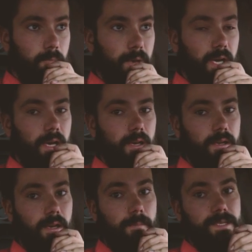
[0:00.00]
But
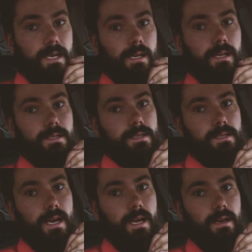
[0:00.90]
the upside is
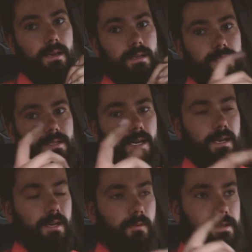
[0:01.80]
is that this kind
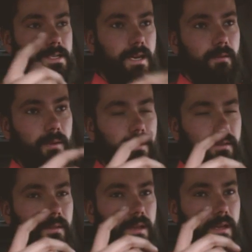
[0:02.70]
of coincided with
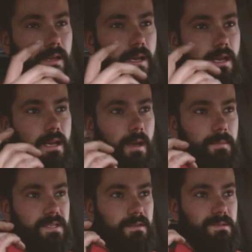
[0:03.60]
the
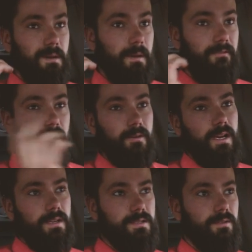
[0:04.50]
episodes about my phone
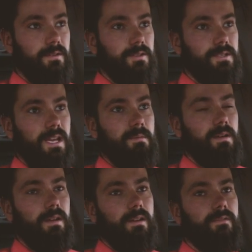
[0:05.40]
getting stolen just came
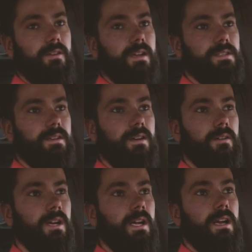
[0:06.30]
out like a few days
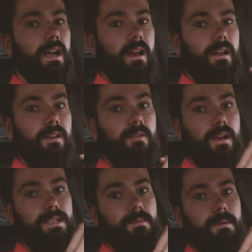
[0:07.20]
ago and you
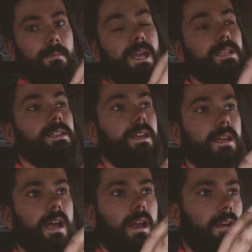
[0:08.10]
guys have been
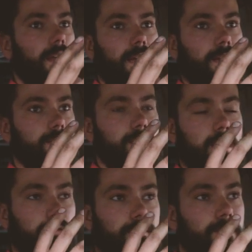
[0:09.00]
amazing and I got like a
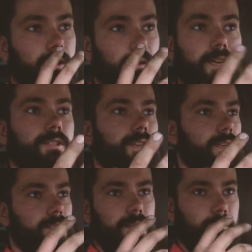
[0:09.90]
ton of
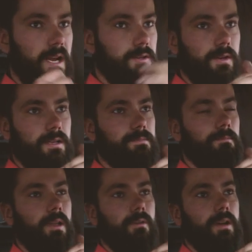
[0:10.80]
donations and Patreon's
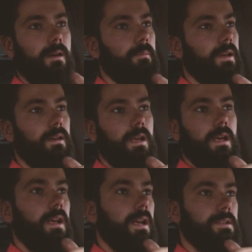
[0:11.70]
been blowing up and
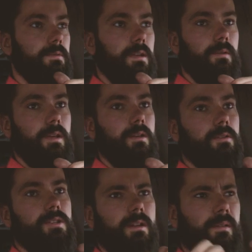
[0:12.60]
it's really really
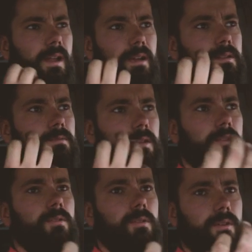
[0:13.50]
huge and like it's really
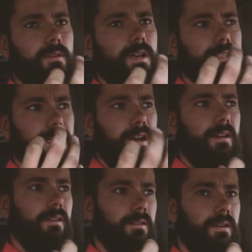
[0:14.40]
cool that you guys
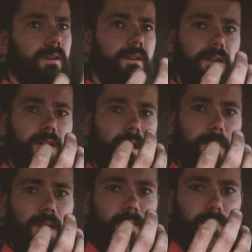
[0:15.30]
care
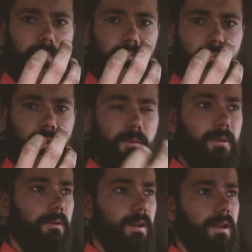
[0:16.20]
about what I'm
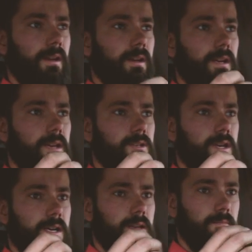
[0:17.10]
doing and, and
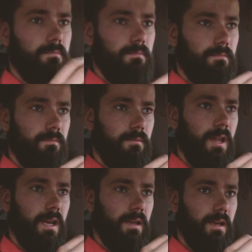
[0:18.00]
trying to
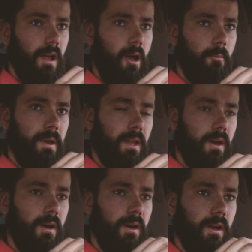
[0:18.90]
like help me
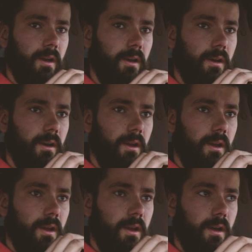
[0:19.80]
along and
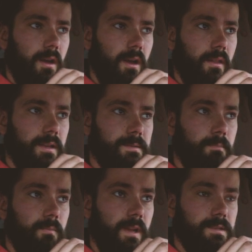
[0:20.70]
uh, that's
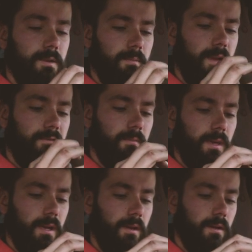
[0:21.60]
that's really big for
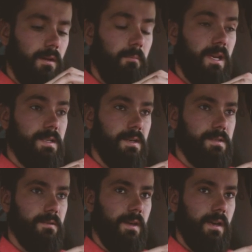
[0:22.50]
me, and it means
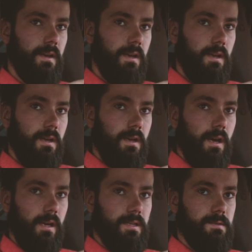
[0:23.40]
also that
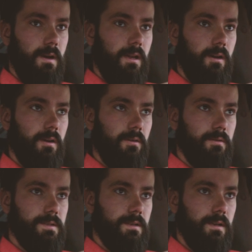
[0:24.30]
I can
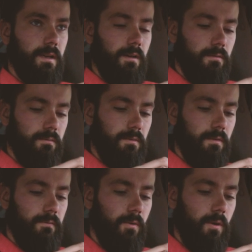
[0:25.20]
swallow, you know,
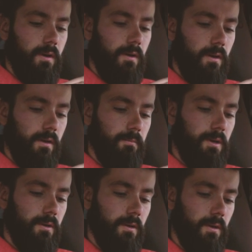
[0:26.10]
a four hundred dollar
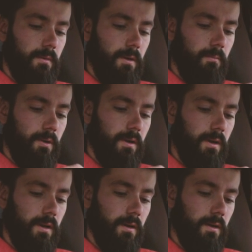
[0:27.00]
computer and, and, put it
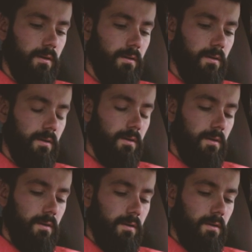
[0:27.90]
in, and
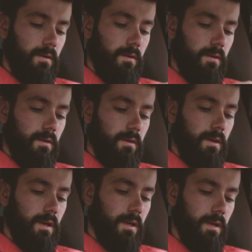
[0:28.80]

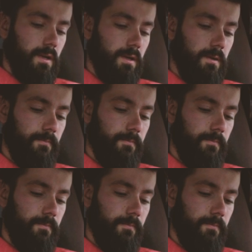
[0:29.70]
uh,